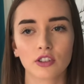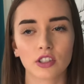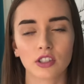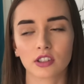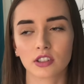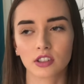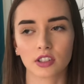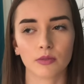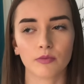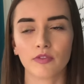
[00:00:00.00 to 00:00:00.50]

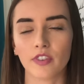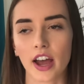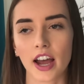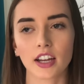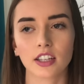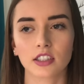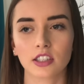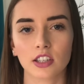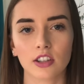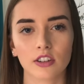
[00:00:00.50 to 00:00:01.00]
just some
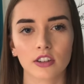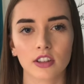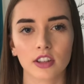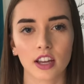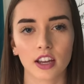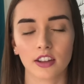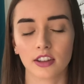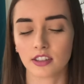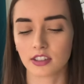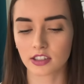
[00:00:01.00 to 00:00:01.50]
facts here and
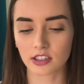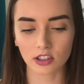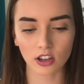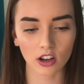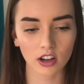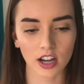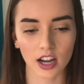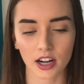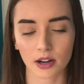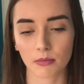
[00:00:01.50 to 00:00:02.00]
there. This is
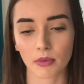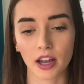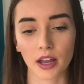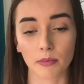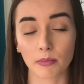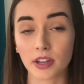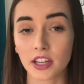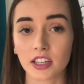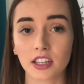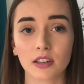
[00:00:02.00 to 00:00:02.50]
all kind of my
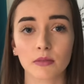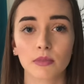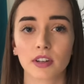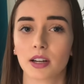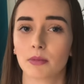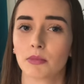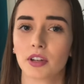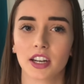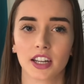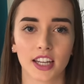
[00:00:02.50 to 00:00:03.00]
opinion, but
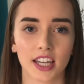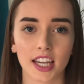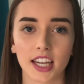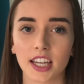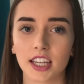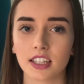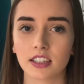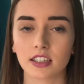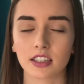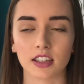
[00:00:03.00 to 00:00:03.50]
I'm gonna get
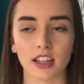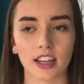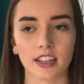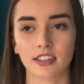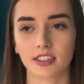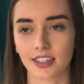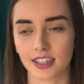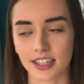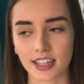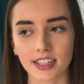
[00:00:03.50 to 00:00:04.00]
into like
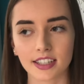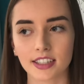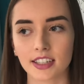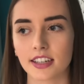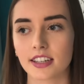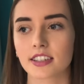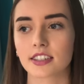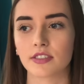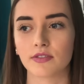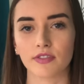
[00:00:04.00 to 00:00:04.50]

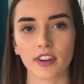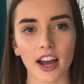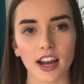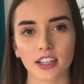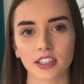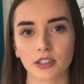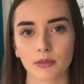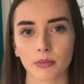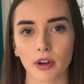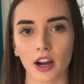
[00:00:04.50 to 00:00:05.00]
statistics and
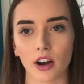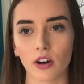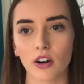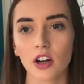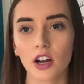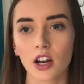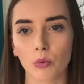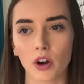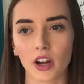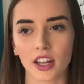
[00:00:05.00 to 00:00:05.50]
facts about
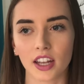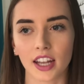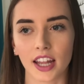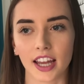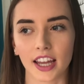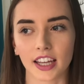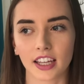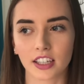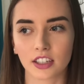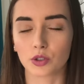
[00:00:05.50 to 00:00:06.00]
what
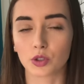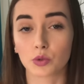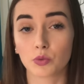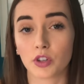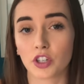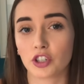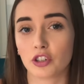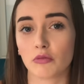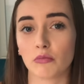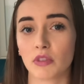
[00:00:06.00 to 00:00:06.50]
like
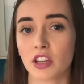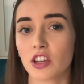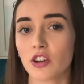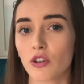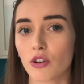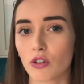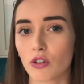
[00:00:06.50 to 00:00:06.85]
switched me